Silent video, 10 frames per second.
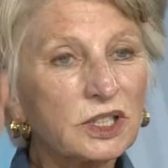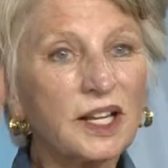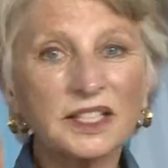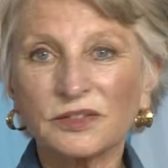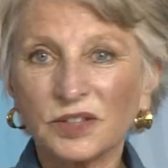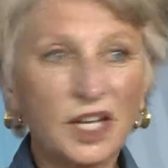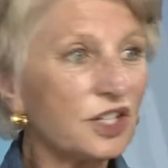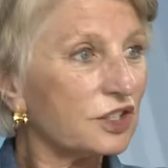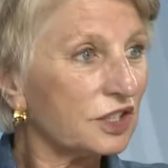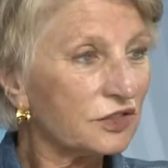
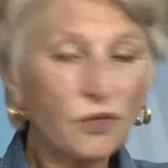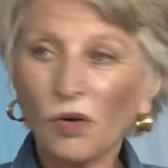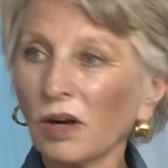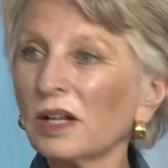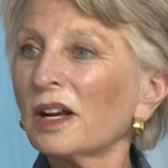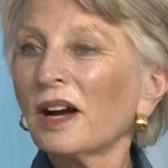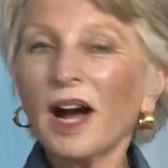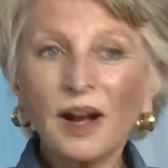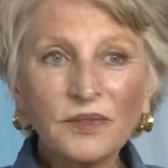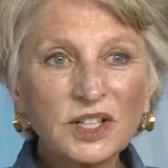classification is for
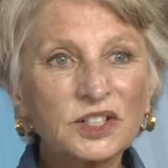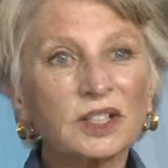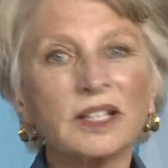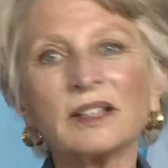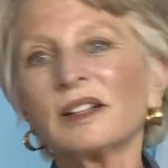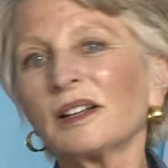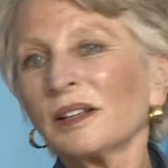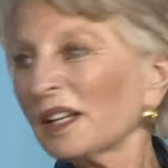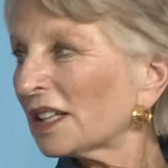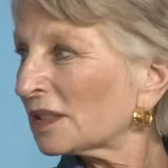obviously,
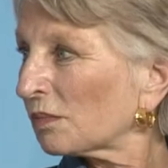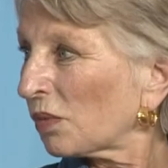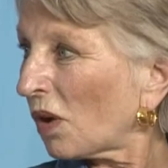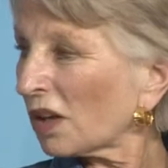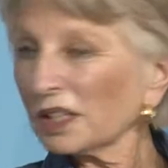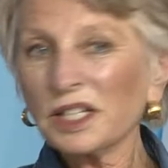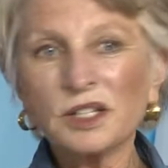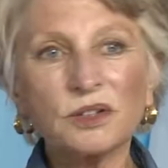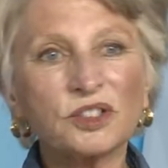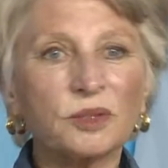it's broadly
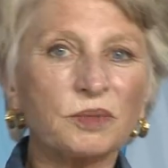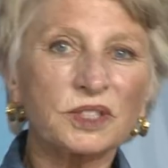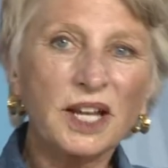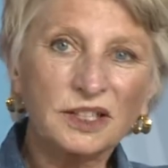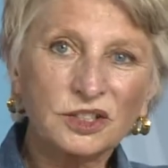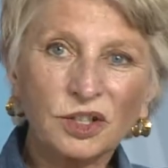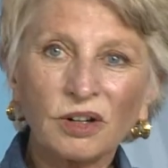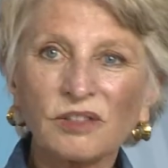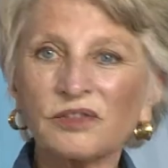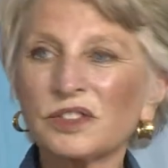used to protect
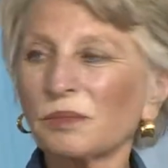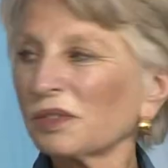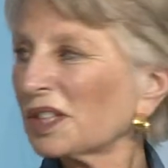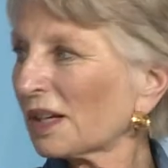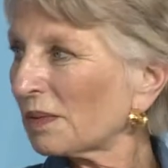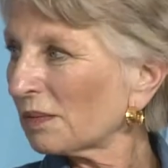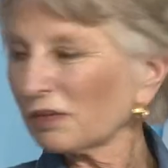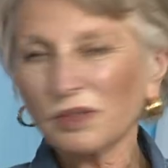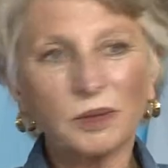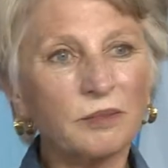turf, to protect people
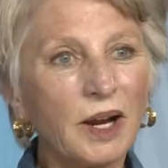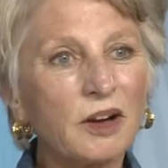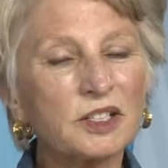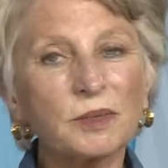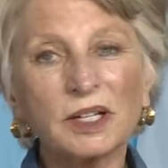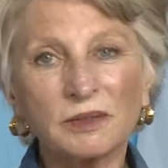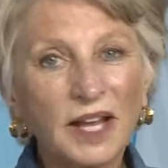yeah. from embarrassment, and